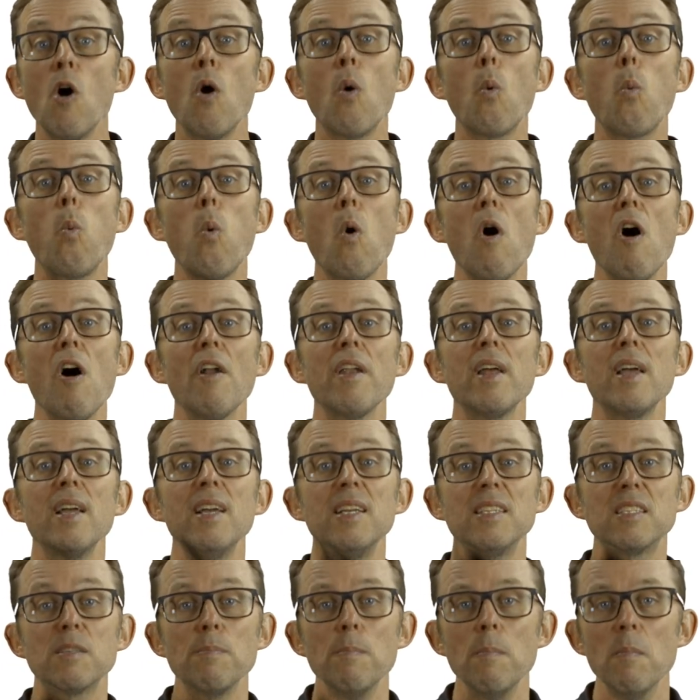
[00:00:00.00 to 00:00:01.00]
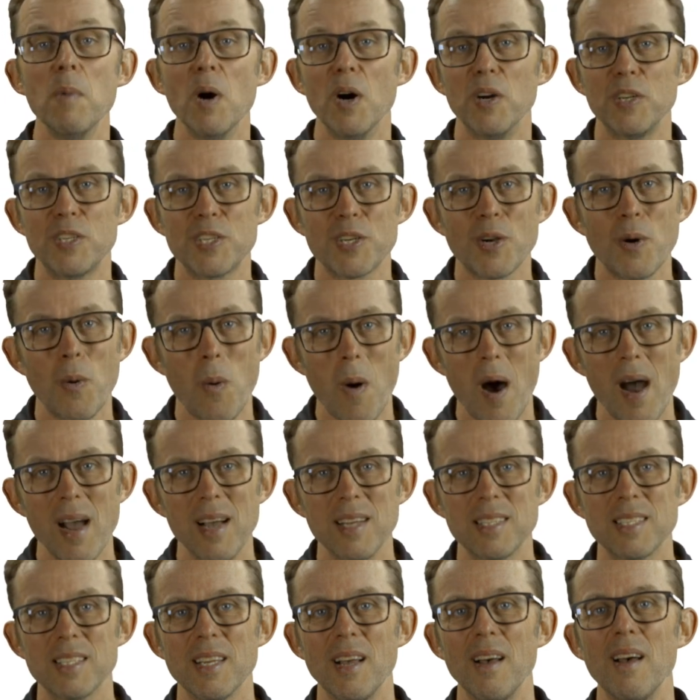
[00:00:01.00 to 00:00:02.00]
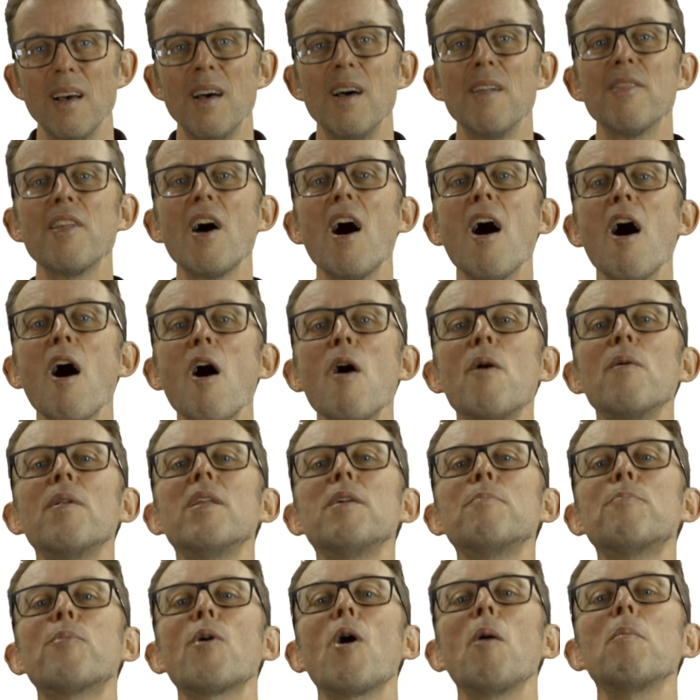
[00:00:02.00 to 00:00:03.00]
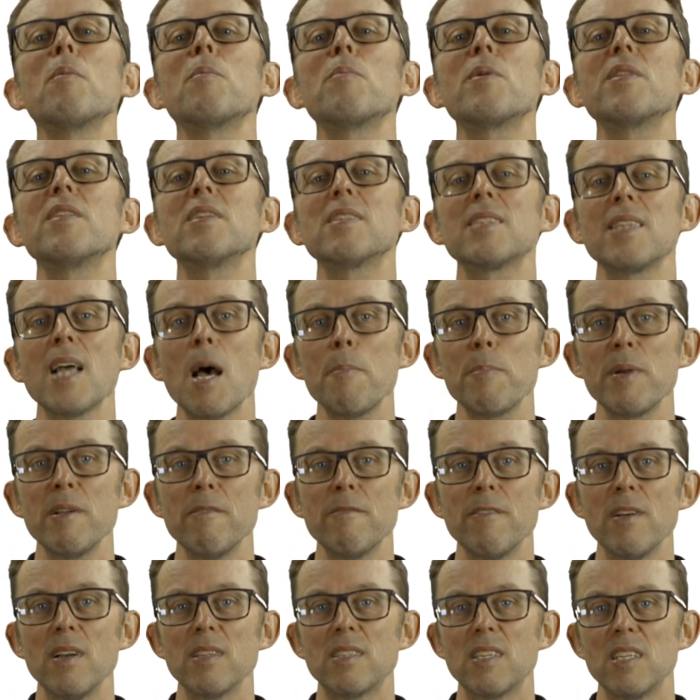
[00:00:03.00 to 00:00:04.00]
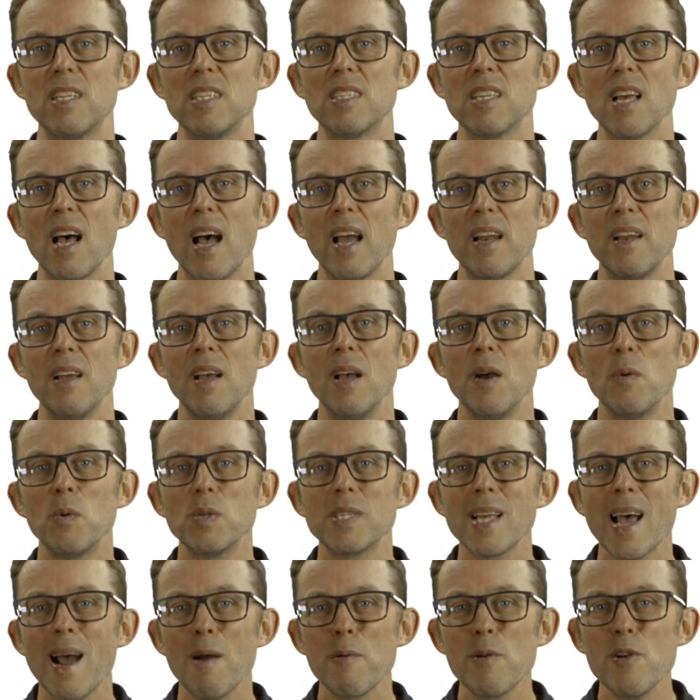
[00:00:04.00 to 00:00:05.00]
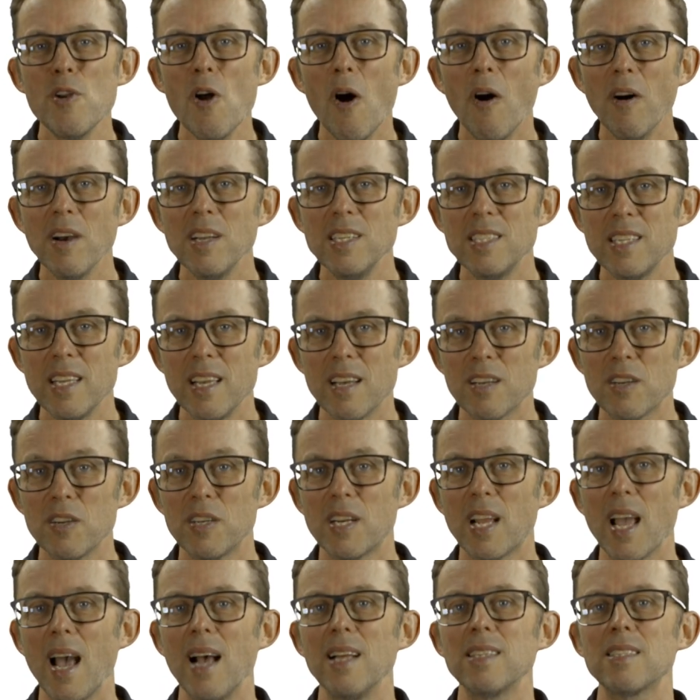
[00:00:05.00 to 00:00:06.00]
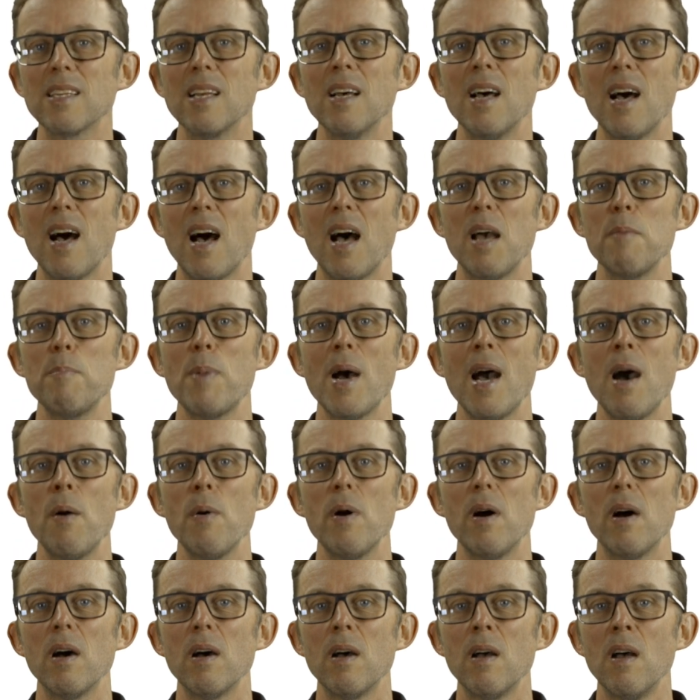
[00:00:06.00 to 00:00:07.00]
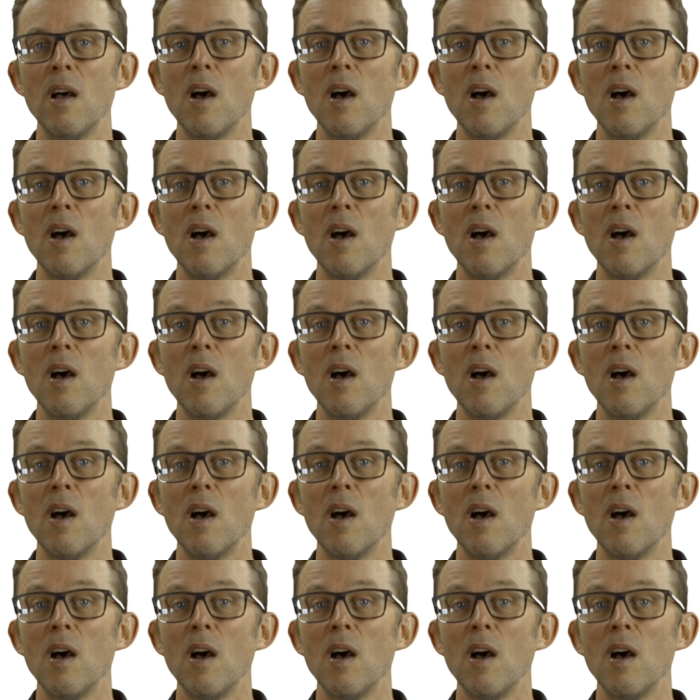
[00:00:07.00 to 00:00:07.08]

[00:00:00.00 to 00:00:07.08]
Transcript: One, it's much quieter. The only problem with the snap inverter design was how noisy it could get at high power.